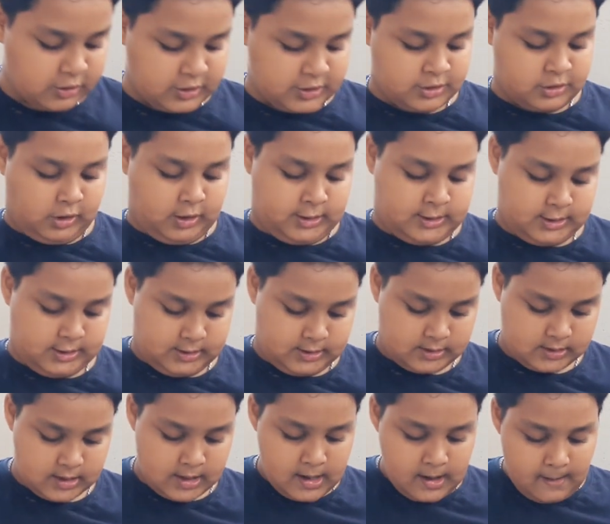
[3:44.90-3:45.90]
resources.
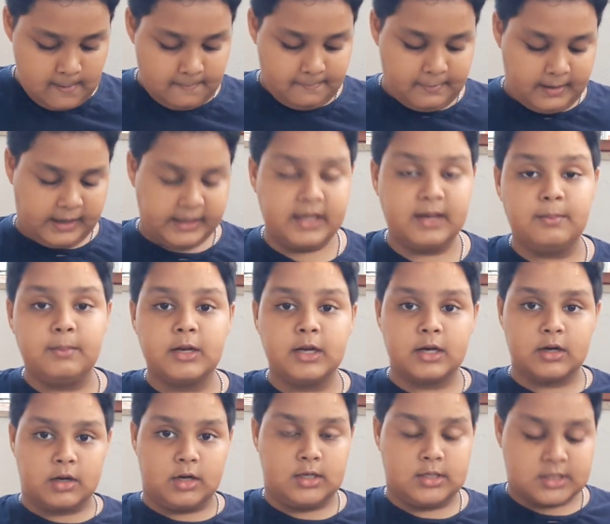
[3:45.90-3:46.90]
Many
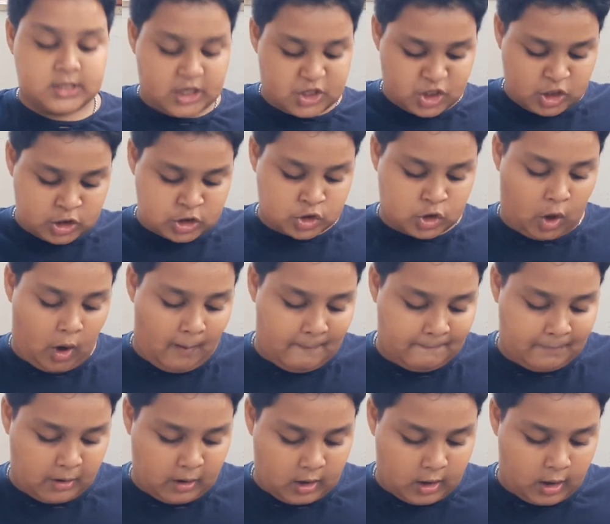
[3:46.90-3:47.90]
minerals such as
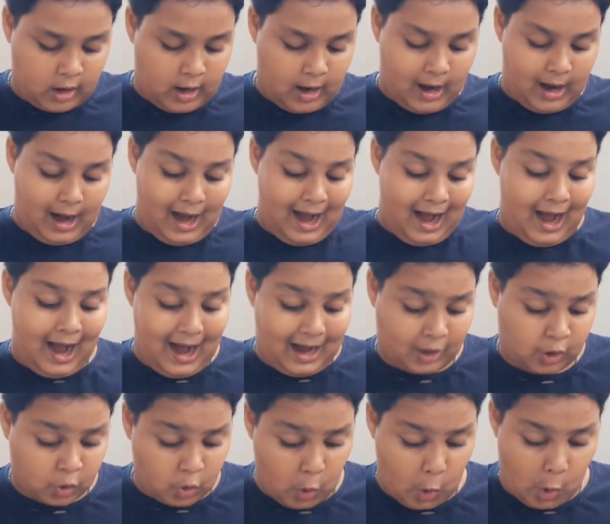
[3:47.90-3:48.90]
copper,
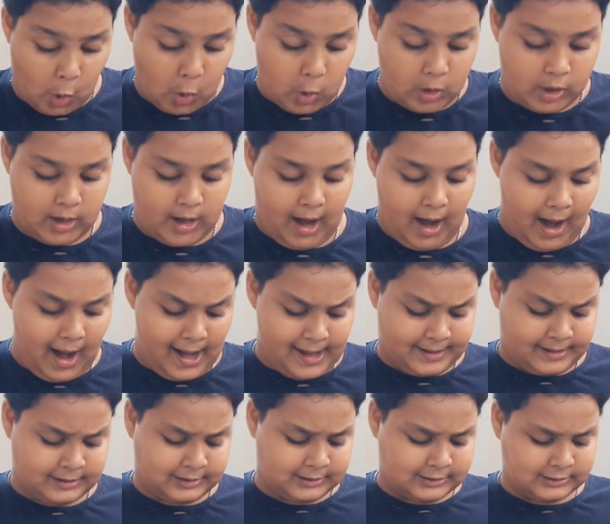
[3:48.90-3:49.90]
coal,
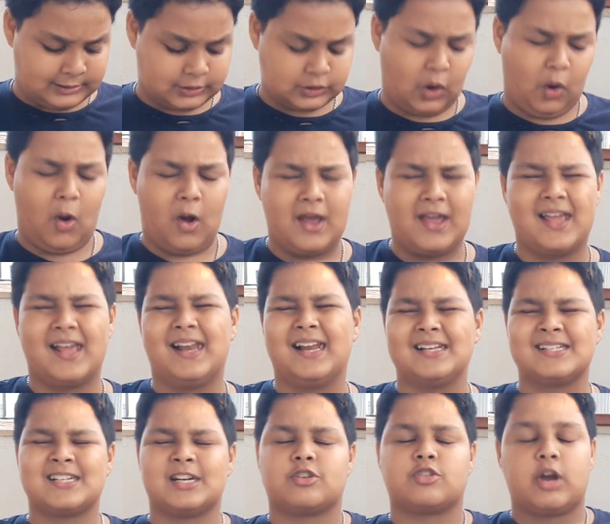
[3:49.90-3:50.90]
iron, oil,
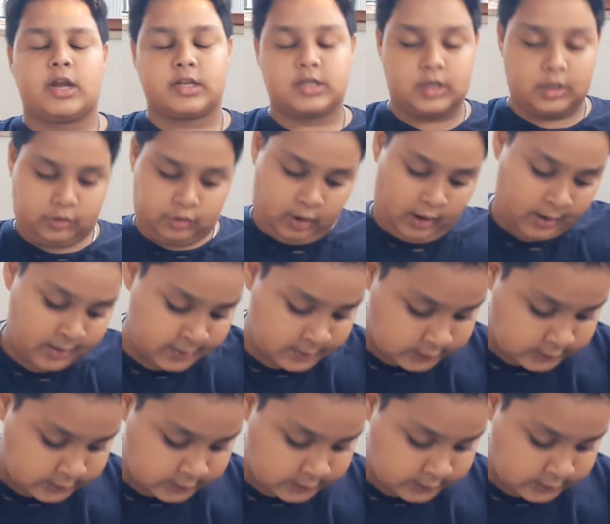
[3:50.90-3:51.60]
etc.